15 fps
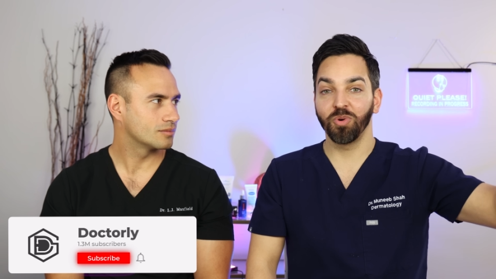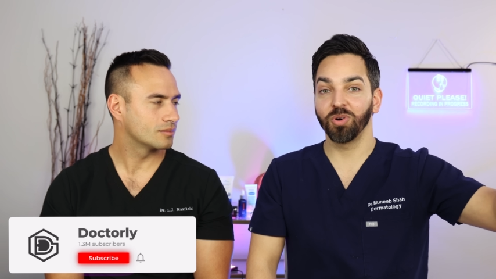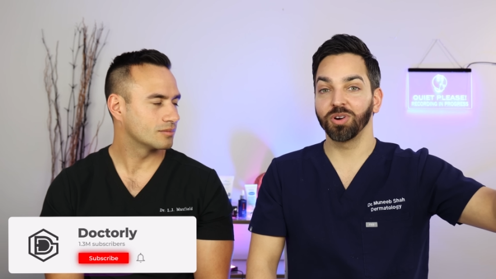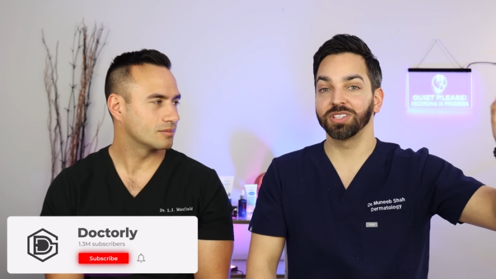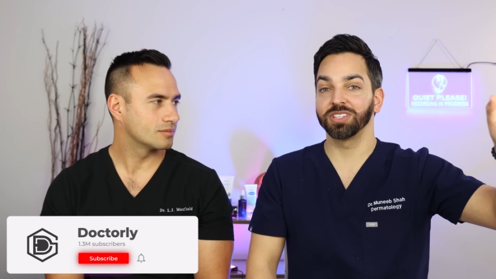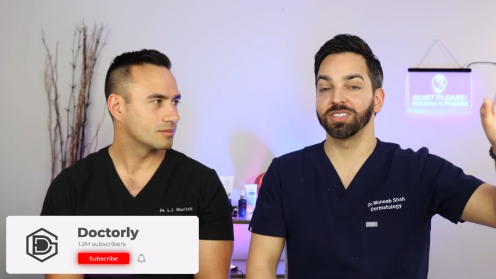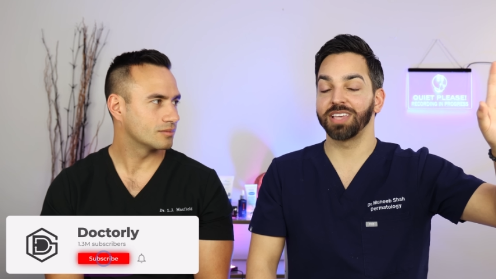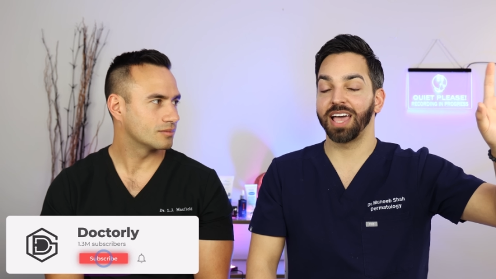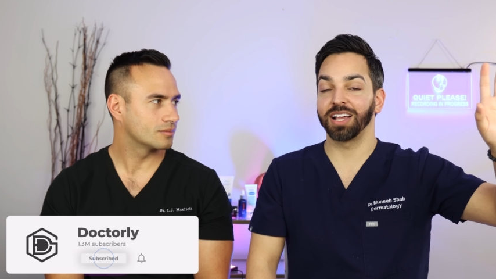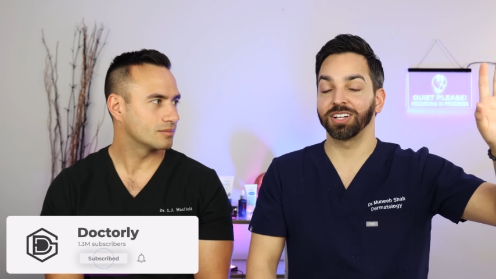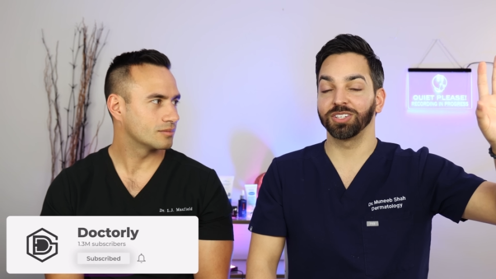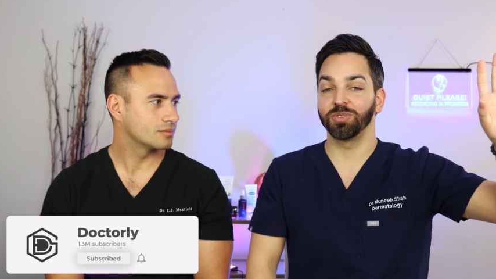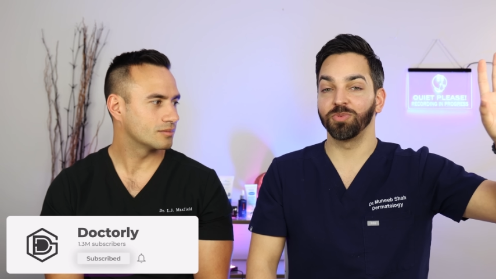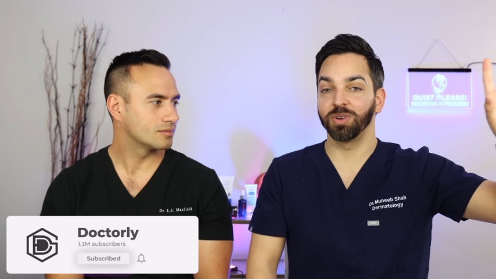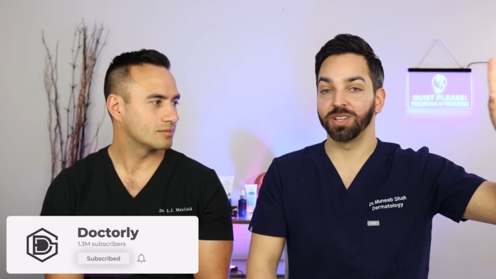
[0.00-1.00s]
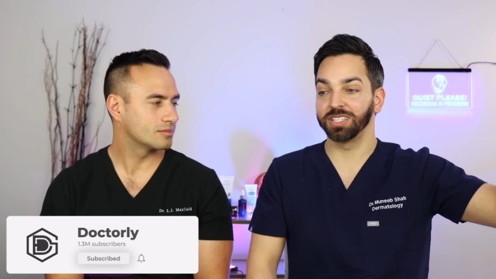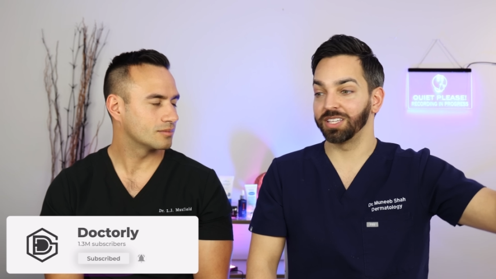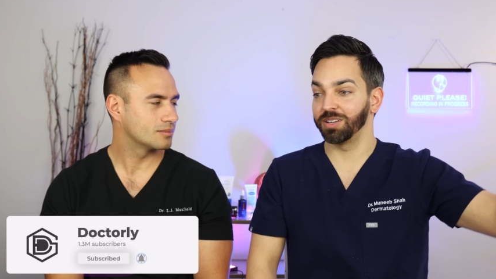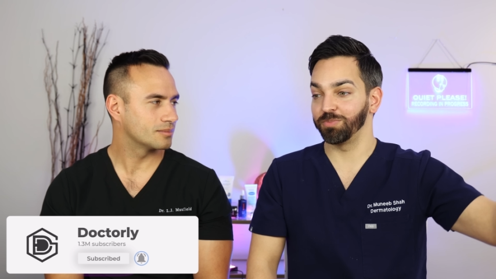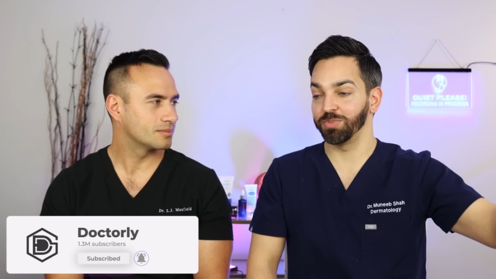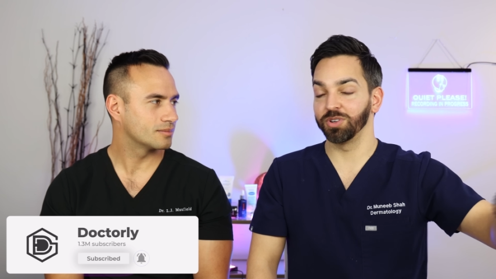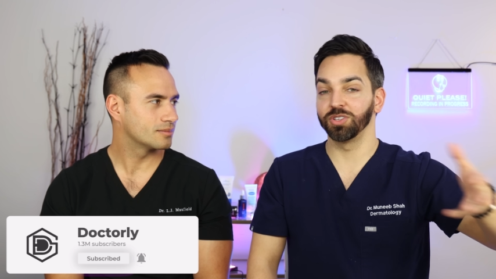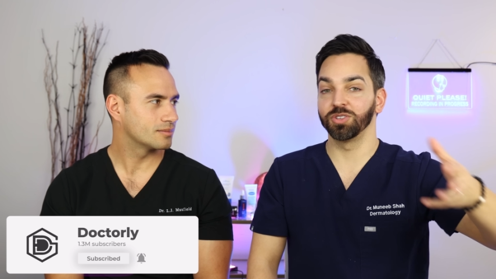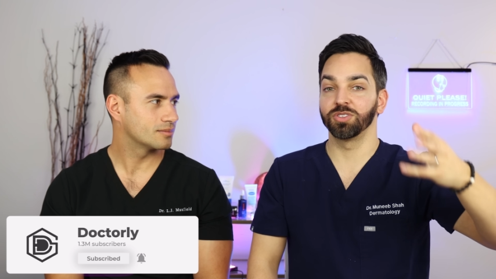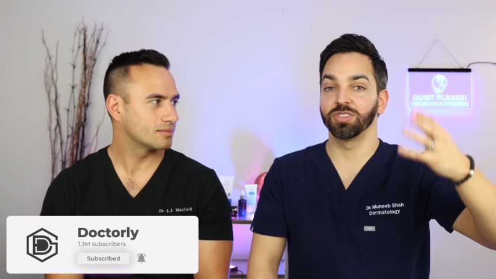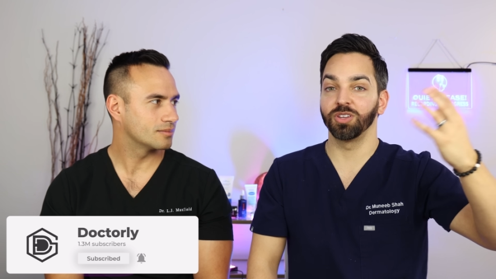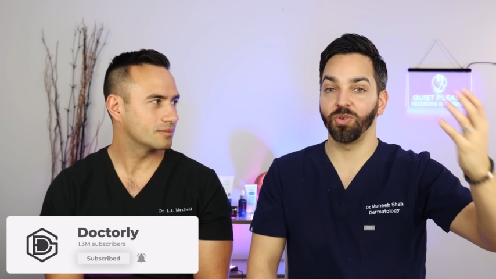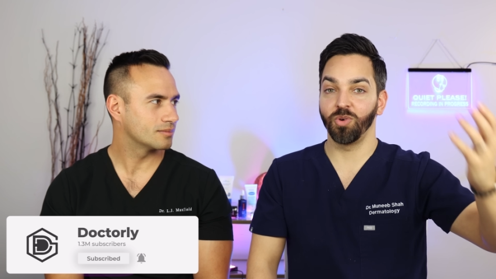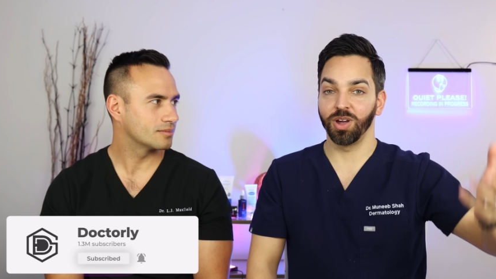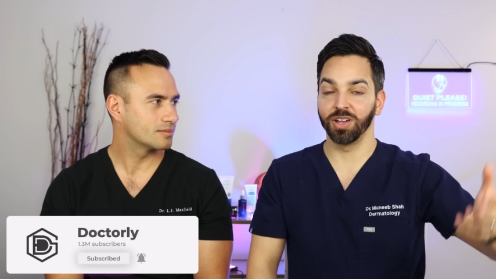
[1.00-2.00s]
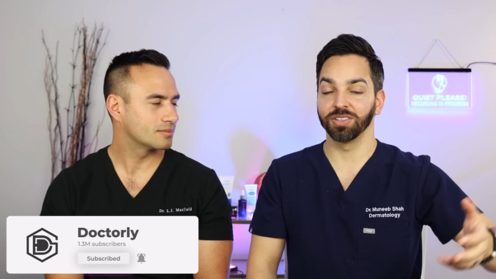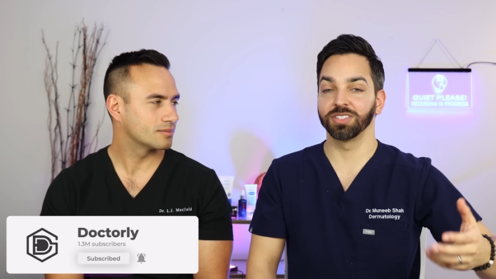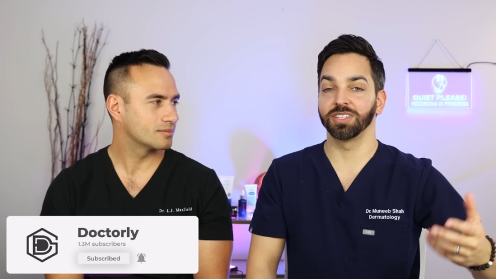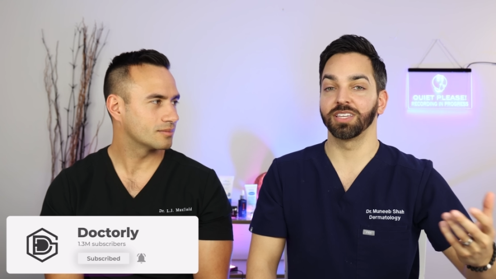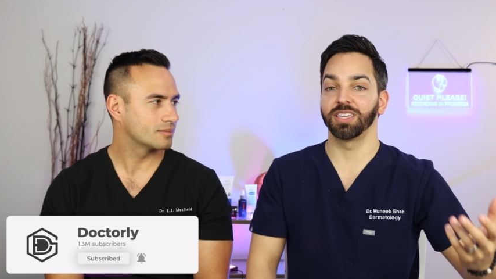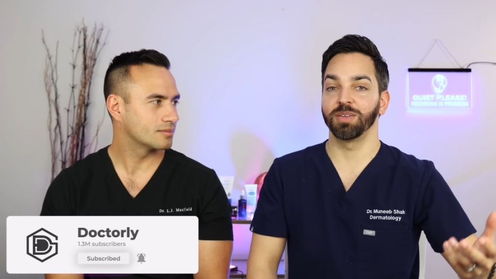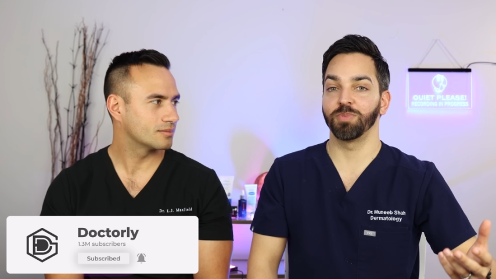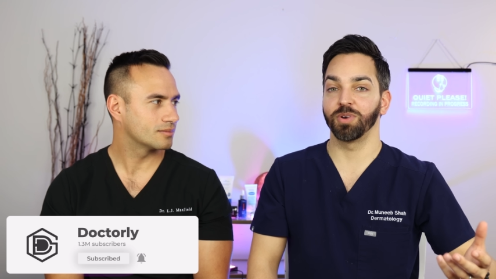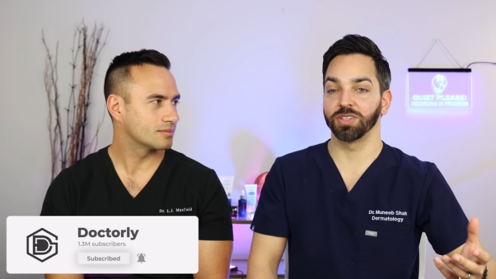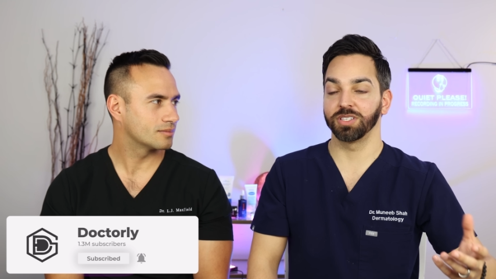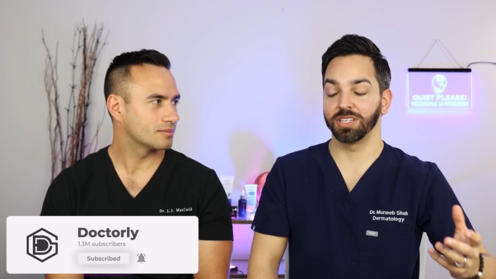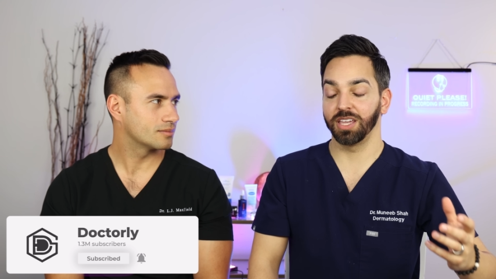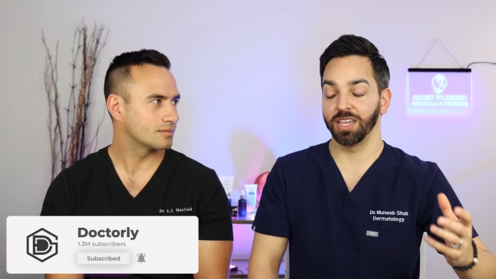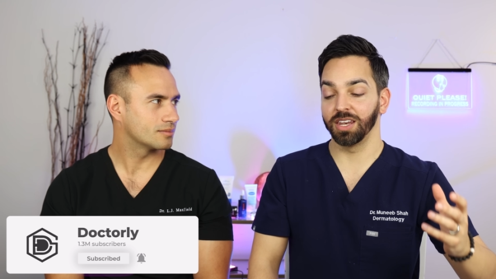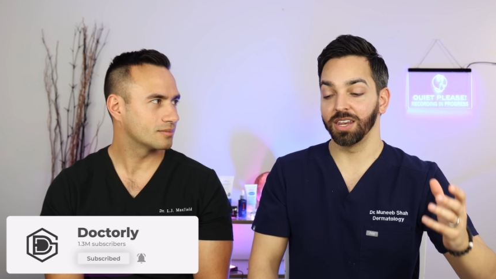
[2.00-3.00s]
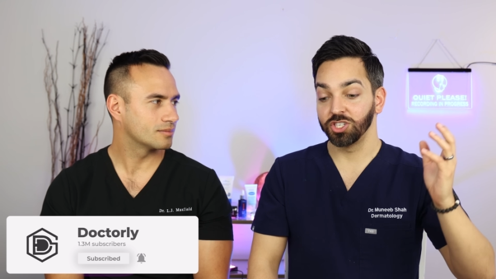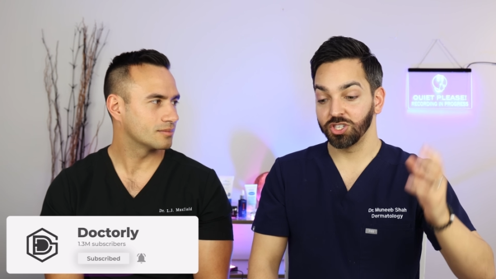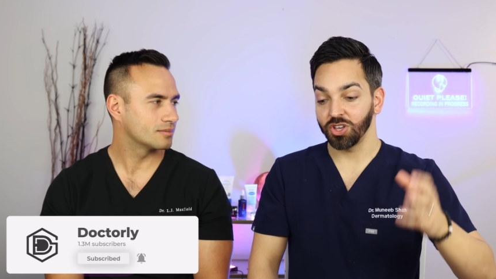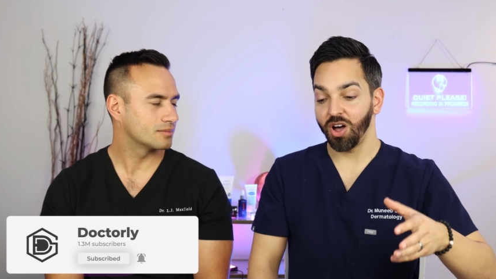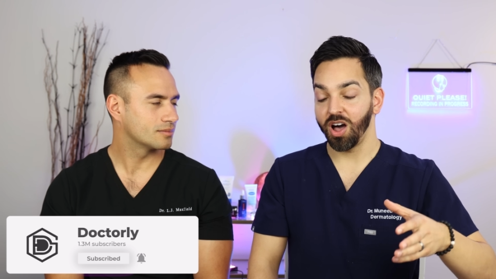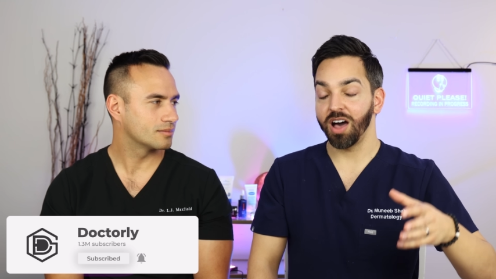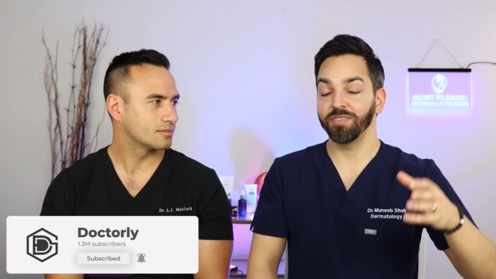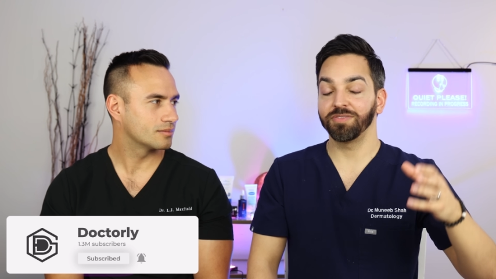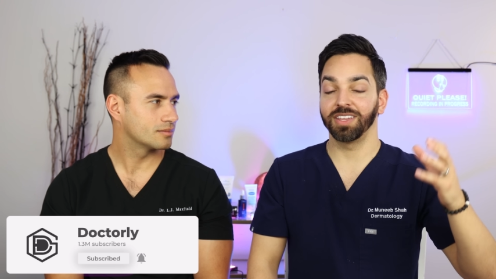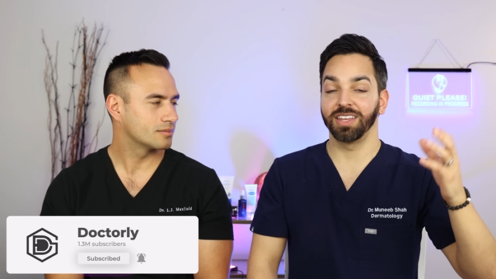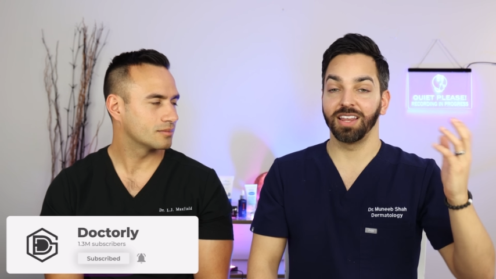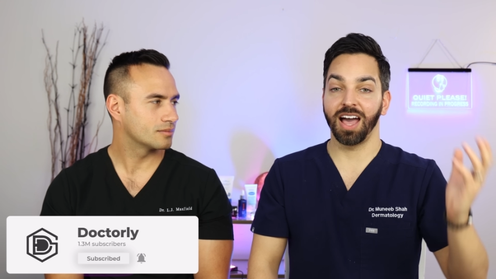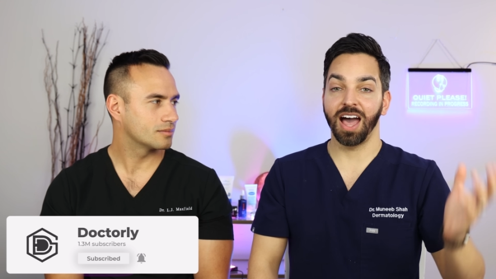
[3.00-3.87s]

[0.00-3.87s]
Speaker 1: pores is actually what is going to produce the oils that keep our skin soft and